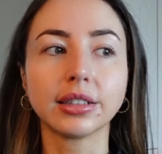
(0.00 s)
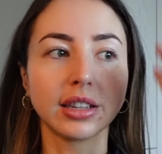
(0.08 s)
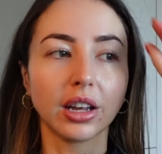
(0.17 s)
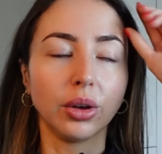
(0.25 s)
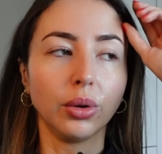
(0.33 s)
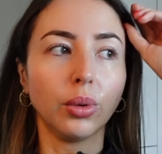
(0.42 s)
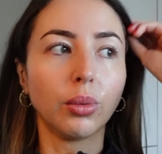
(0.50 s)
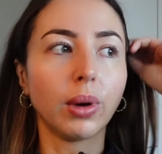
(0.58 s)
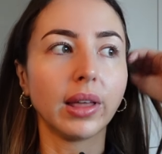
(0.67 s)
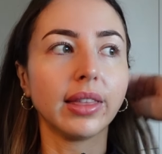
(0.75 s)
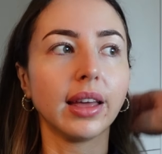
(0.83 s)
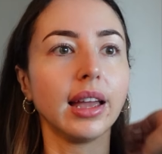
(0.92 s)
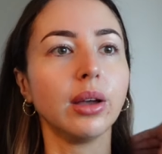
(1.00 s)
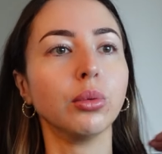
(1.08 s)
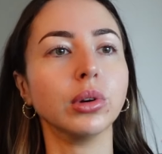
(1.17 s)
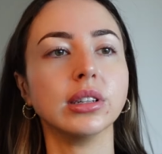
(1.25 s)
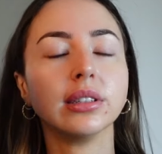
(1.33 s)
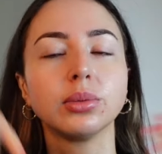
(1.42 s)
So whether it
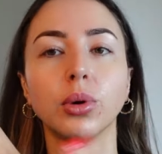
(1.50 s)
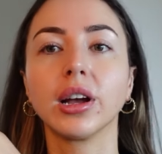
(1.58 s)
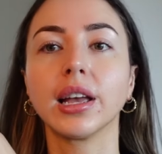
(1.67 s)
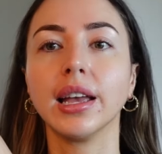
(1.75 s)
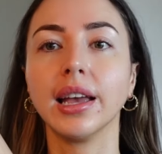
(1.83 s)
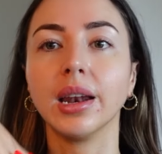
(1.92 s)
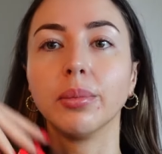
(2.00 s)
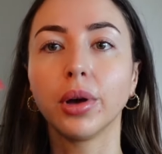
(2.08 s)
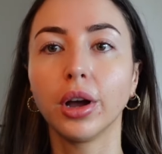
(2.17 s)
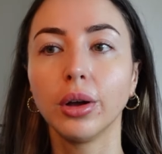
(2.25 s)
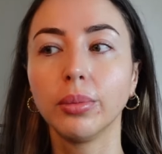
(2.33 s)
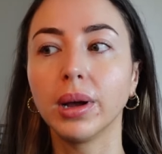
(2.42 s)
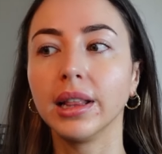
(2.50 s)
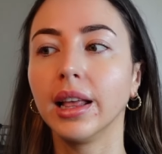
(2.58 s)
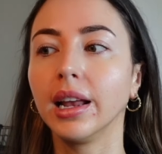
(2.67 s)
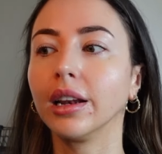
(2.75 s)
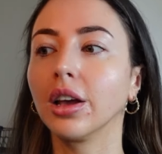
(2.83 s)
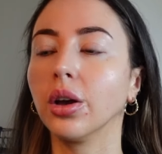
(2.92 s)
was working in a pub and
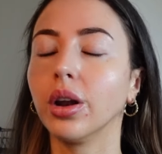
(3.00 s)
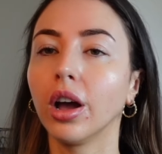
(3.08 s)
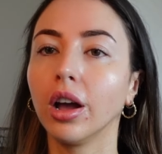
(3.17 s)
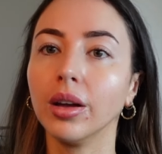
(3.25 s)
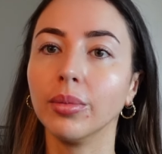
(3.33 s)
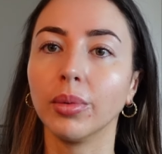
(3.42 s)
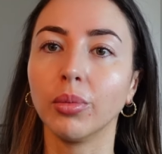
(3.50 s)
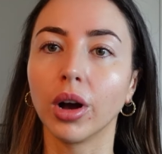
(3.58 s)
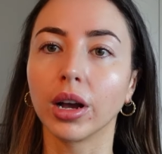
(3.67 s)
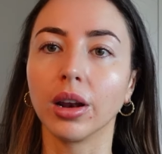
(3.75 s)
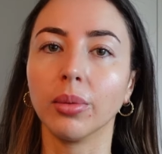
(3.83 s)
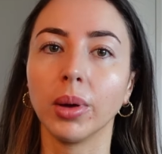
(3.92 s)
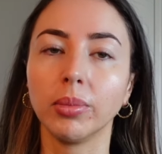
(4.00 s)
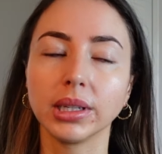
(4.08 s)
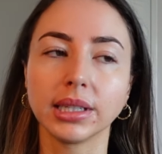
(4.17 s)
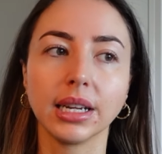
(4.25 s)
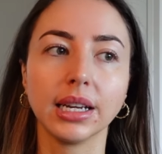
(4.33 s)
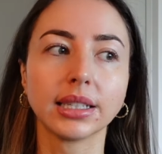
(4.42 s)
then going home and working on my
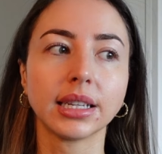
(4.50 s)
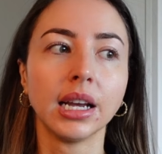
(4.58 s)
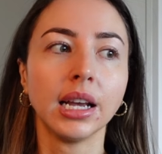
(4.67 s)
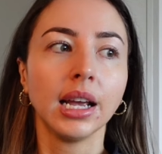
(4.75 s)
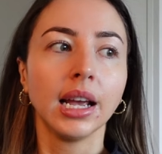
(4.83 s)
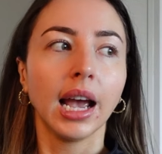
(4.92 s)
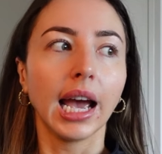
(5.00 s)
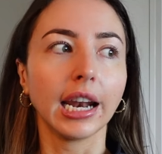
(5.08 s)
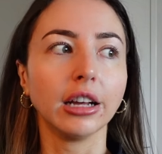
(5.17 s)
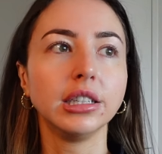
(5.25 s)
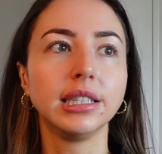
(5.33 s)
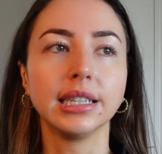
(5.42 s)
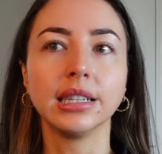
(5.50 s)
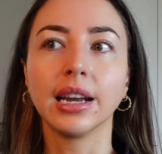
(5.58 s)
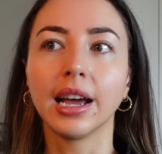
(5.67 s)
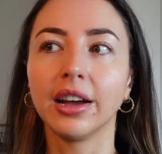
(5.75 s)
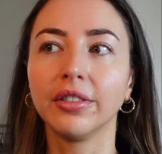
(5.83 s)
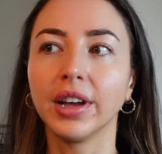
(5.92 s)
business, and I didn't
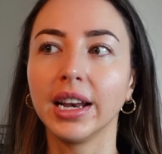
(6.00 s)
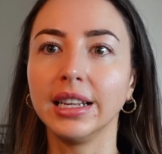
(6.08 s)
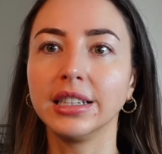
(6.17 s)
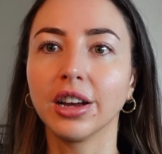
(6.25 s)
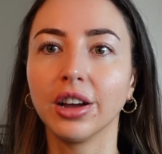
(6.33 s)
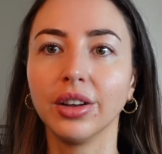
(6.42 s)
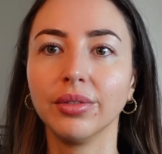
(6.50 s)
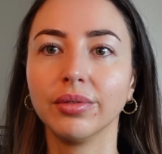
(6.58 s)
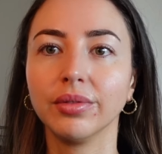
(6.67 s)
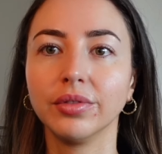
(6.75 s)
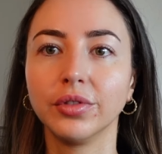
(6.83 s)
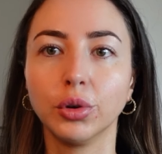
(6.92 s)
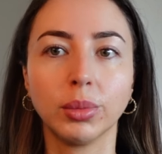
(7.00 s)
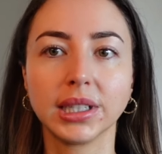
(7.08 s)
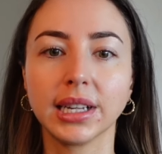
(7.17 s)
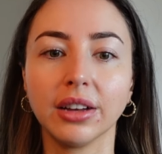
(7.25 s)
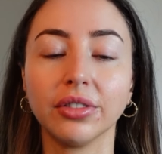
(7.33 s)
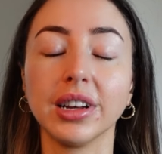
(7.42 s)
have any time for myself.